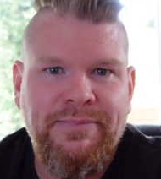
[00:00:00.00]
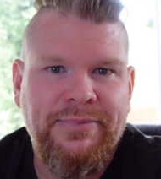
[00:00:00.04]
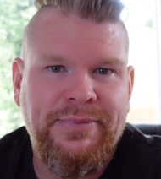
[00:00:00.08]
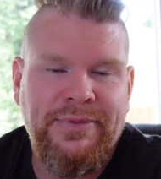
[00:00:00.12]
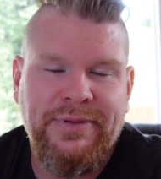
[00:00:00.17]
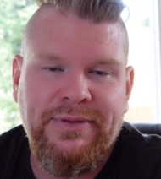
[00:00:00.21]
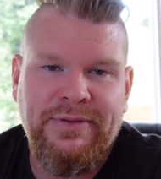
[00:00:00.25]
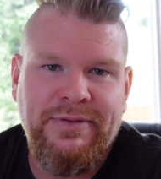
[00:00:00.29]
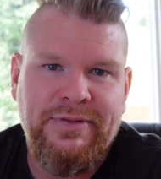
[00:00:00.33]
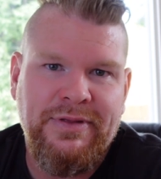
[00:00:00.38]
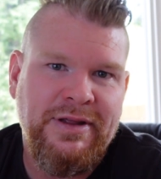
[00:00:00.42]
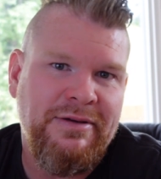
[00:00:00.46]

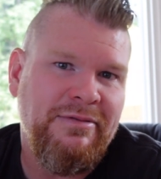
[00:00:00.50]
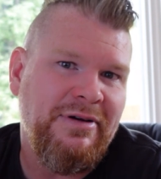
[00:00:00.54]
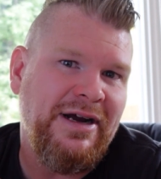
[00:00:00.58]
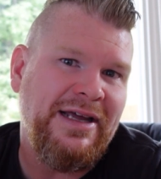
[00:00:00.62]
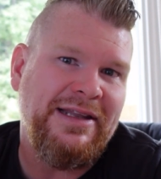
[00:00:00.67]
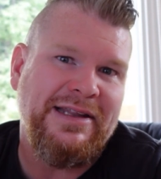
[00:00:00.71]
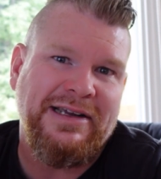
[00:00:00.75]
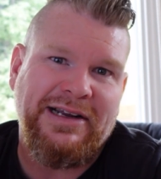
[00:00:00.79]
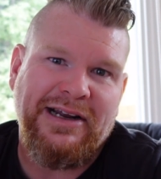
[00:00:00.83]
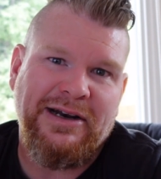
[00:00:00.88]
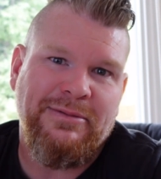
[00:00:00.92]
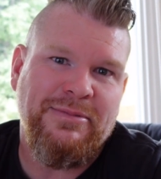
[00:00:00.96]
they're
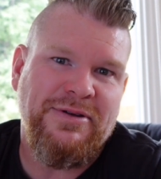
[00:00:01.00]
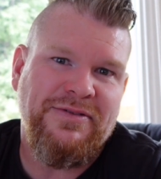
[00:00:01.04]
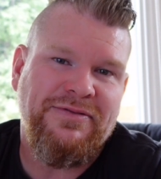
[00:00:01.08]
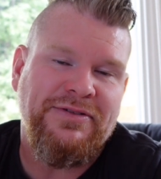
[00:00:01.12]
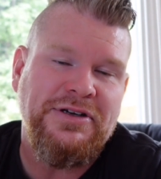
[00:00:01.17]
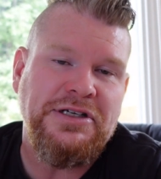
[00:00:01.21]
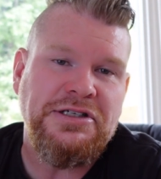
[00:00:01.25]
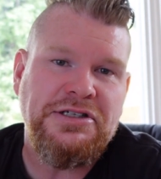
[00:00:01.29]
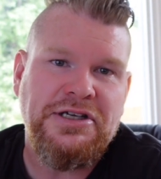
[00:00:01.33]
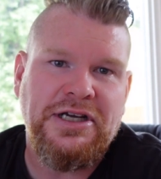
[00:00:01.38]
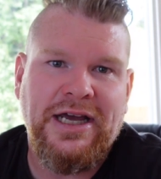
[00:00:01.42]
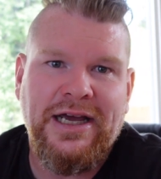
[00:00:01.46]
only going to be
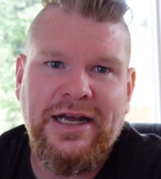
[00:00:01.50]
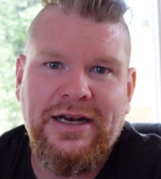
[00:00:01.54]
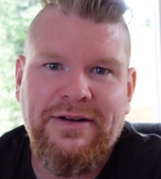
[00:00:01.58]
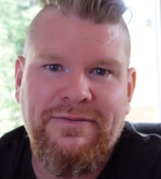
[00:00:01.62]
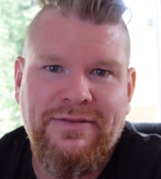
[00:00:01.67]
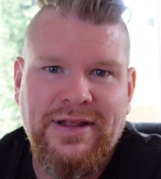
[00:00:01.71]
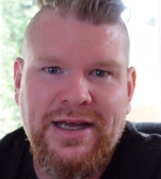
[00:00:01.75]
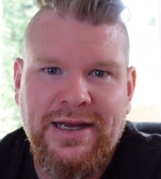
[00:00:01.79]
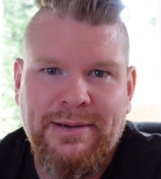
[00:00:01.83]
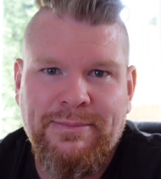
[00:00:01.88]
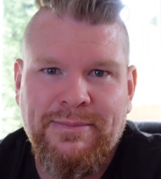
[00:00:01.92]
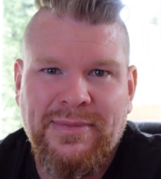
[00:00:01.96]
finishing ahead
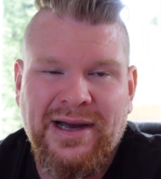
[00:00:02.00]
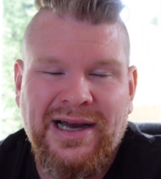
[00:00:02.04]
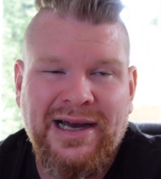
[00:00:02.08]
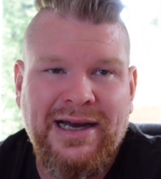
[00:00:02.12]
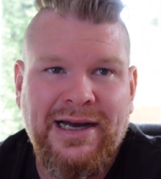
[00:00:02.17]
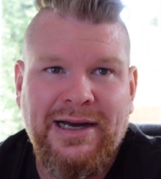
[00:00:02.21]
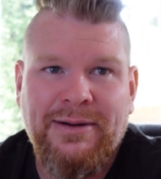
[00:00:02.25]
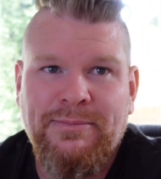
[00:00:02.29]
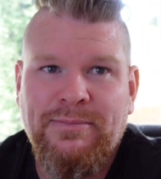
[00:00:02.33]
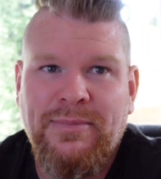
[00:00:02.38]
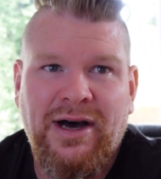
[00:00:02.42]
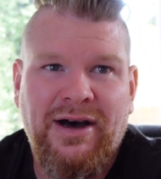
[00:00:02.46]
of them.
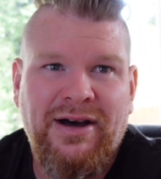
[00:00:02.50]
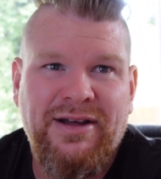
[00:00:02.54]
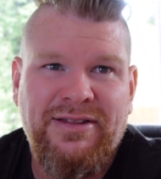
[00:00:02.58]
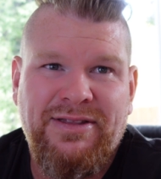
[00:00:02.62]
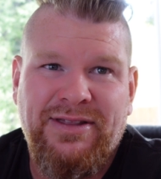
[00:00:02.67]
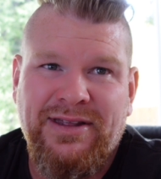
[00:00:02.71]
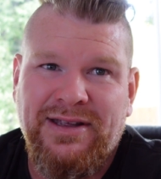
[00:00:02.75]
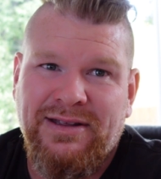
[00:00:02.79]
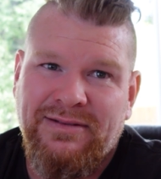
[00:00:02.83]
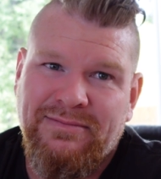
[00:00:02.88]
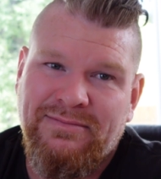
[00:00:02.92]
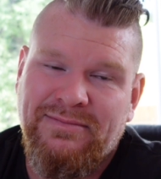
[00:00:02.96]
I
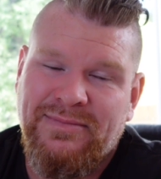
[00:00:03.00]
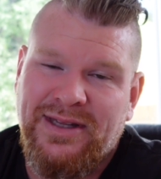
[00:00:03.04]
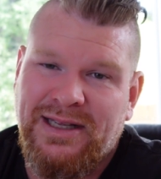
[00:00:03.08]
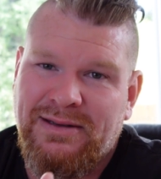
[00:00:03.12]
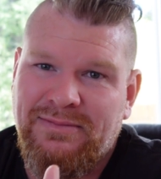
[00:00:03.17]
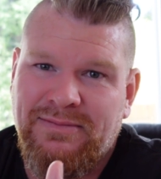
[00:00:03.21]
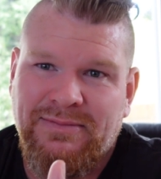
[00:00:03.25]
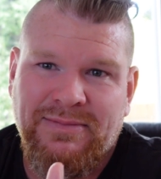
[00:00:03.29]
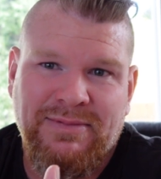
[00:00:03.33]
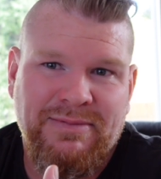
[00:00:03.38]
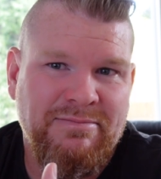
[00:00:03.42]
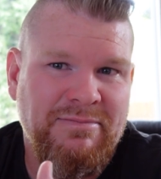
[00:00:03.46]
think the
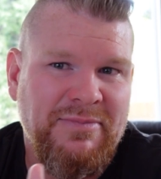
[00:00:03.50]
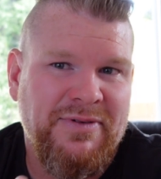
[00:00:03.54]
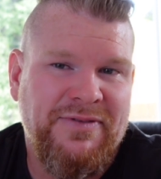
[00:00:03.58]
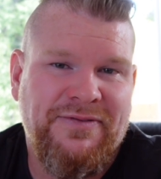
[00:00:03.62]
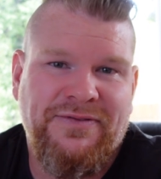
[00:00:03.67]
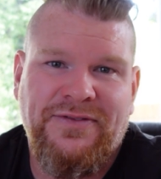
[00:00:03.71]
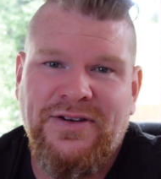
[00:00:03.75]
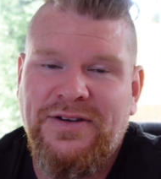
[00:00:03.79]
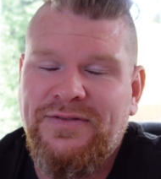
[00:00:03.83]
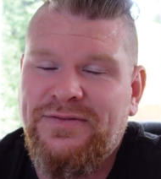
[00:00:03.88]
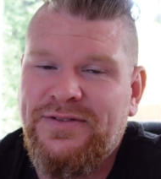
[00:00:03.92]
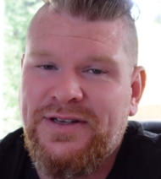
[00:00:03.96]

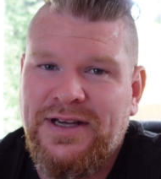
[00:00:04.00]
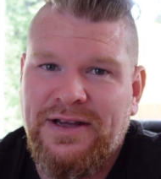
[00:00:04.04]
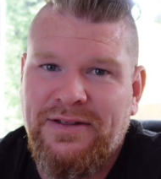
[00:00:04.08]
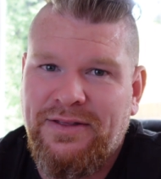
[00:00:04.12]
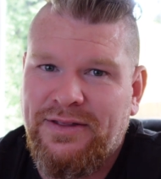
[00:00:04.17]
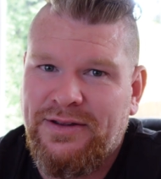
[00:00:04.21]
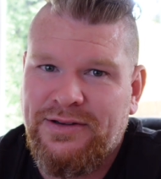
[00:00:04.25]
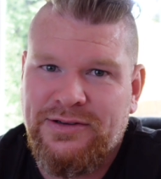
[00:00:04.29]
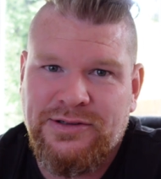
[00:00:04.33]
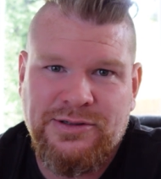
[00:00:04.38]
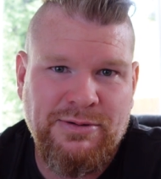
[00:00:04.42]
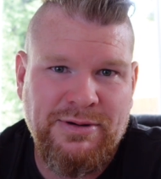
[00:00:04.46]

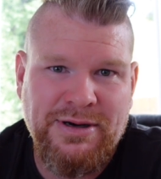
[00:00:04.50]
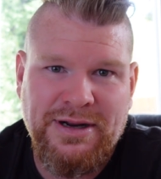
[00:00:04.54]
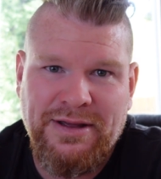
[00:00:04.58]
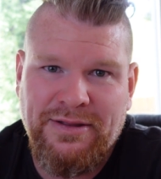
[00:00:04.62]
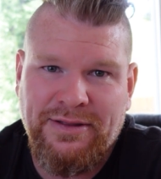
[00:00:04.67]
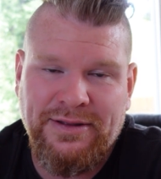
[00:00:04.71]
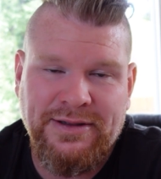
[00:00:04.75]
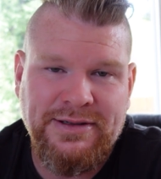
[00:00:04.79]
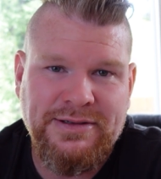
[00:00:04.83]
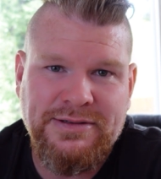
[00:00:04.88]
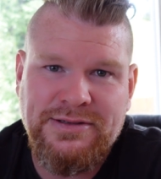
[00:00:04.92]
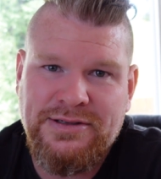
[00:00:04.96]
15th to
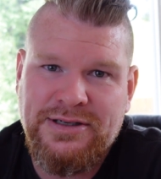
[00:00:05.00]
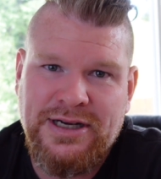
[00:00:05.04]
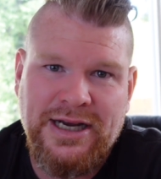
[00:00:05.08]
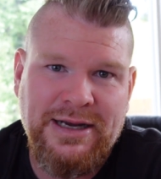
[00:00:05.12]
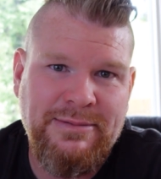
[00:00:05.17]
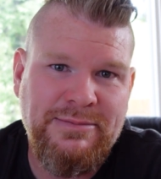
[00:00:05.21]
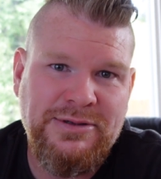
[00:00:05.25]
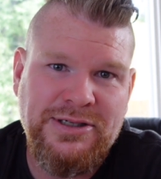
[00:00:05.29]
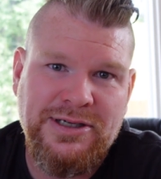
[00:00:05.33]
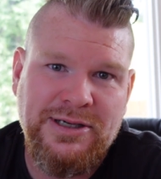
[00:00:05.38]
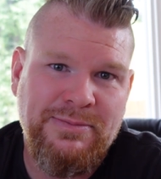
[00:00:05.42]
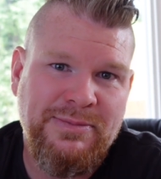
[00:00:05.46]
20th in the
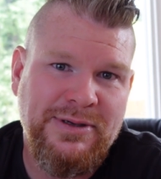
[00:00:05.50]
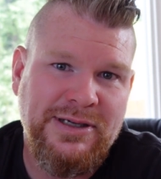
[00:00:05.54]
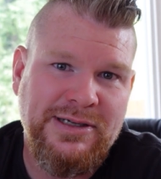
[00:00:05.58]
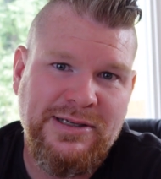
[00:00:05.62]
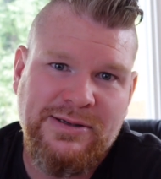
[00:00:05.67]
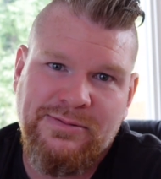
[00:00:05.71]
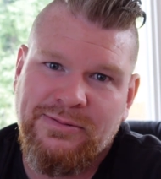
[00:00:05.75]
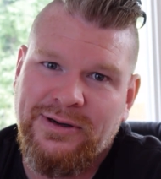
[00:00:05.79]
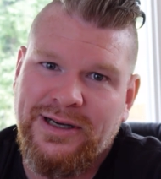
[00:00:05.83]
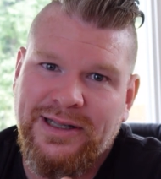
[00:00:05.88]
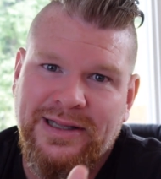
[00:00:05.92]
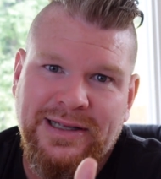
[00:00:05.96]
championship
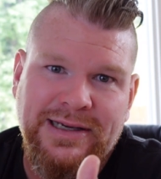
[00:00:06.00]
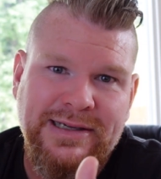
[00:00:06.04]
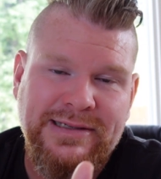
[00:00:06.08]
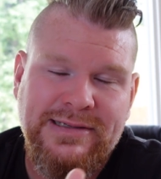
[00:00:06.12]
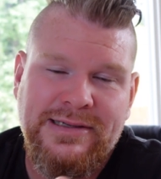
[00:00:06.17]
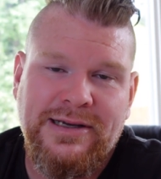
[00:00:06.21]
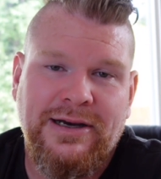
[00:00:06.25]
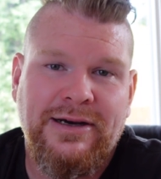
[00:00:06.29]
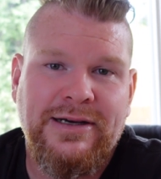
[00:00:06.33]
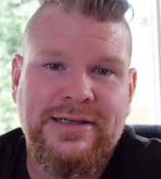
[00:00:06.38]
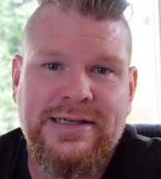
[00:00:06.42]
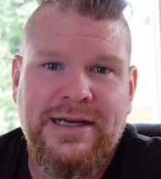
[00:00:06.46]
is where these
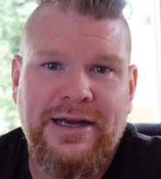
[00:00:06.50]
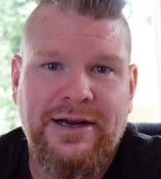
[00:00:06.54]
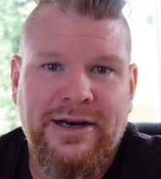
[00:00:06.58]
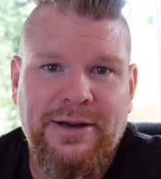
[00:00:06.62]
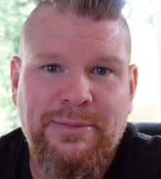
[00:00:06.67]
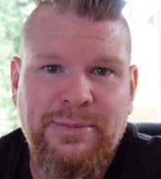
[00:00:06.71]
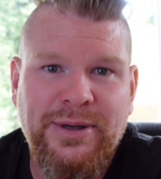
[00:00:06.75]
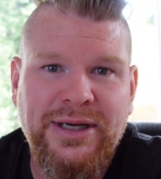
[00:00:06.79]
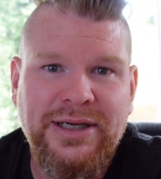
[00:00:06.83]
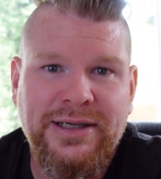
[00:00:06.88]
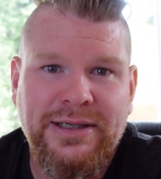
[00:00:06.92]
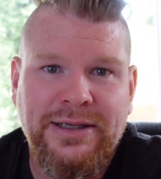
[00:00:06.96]
guys are going to
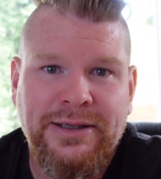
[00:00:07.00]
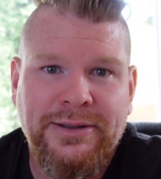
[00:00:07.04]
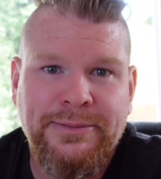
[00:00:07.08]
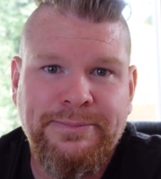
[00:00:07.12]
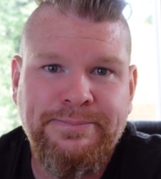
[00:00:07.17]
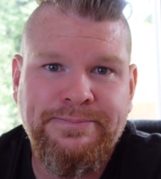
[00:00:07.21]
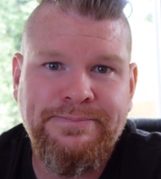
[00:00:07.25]
be.